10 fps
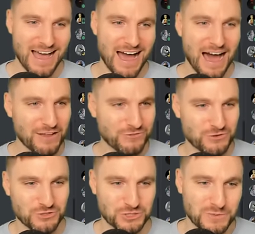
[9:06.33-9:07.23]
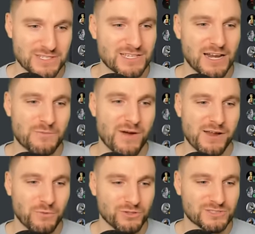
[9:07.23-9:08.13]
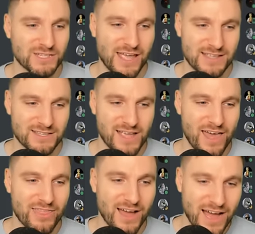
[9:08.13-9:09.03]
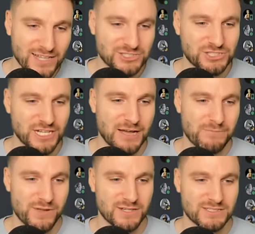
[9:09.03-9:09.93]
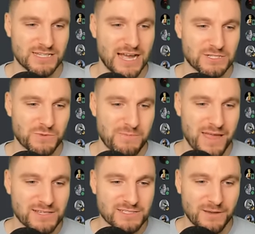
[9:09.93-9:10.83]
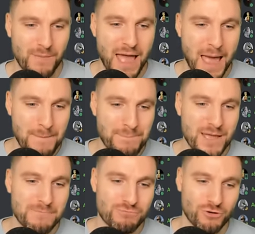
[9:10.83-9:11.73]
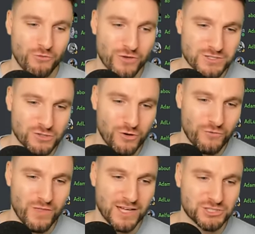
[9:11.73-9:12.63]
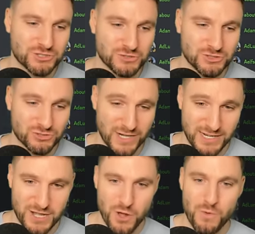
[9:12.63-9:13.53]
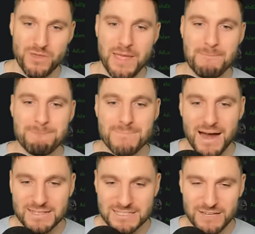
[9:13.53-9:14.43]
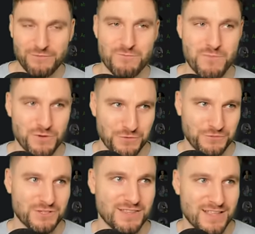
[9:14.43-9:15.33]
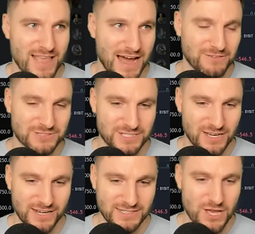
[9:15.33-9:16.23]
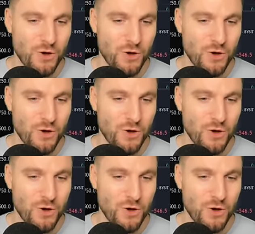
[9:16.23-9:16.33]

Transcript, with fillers: And, of course, we celebrate once again together as champions as we make some epic profits off that short trade with a massive move to the downside.